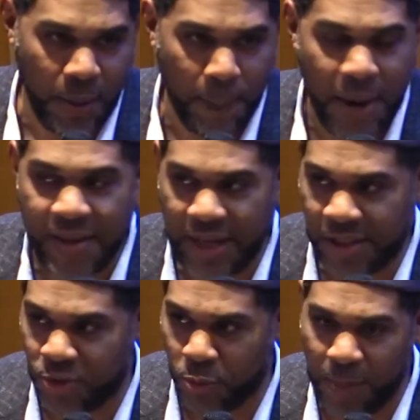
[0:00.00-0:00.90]
by
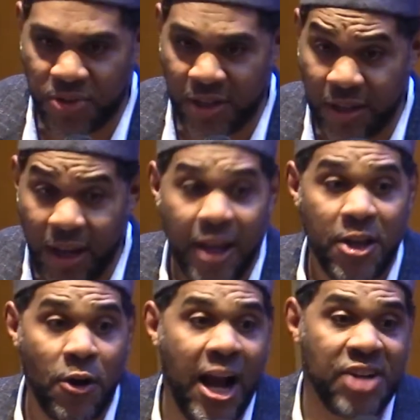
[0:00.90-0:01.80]
that disruption,
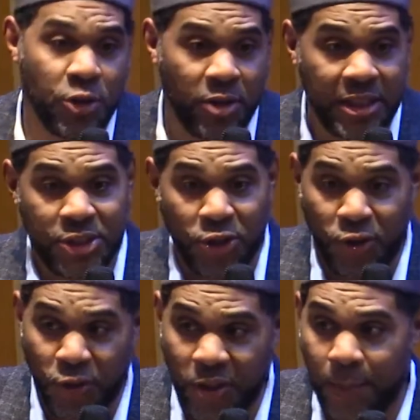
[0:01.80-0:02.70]
you're actually going to
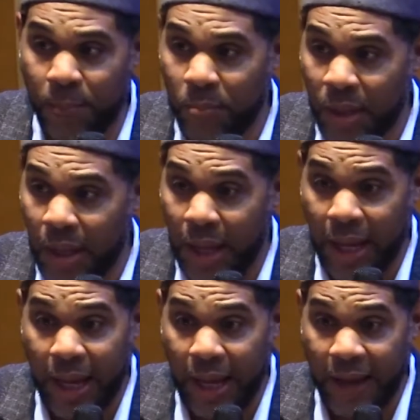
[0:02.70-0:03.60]
turn them,
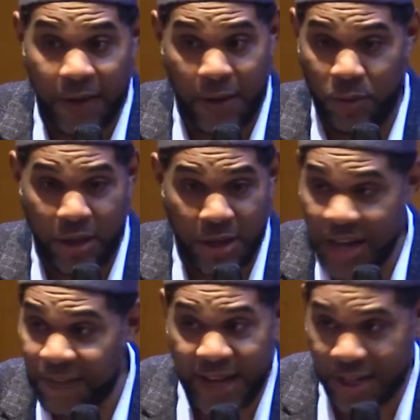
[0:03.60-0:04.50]
they're
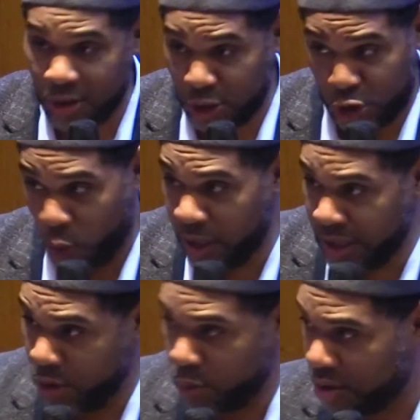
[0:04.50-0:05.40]
not going to
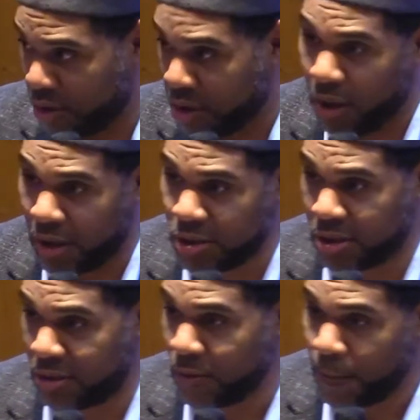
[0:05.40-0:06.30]
join you in your
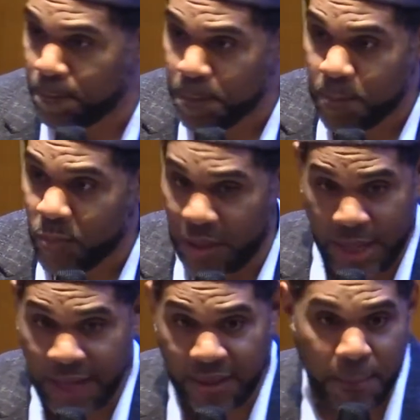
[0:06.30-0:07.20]
cause.
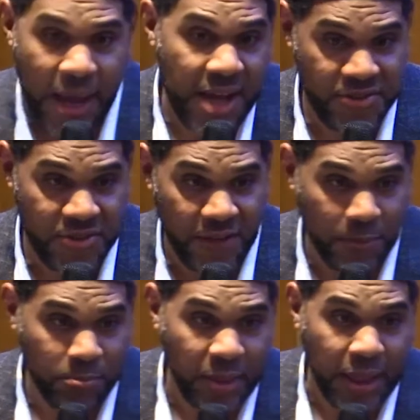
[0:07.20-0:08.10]
Not the masses of
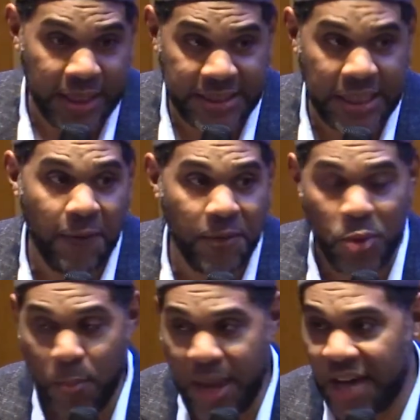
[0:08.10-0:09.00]
them. And some of
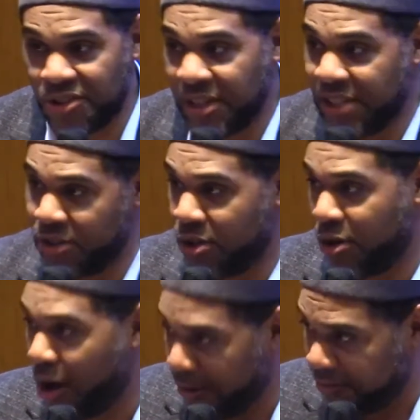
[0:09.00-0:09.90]
them you may actually turn
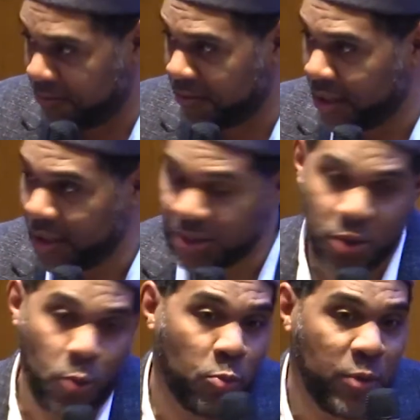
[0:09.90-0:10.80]
off.
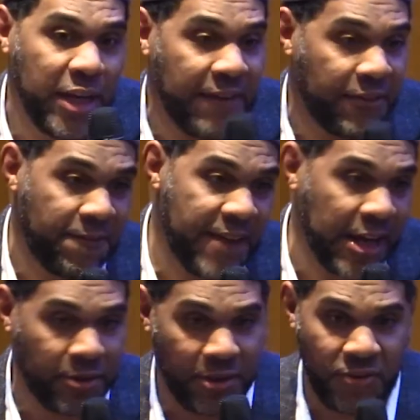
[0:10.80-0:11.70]
So we have to
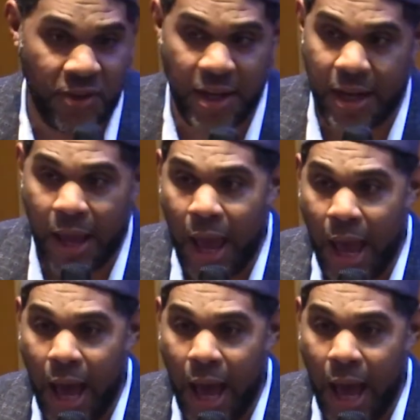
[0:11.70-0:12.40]
factor this in.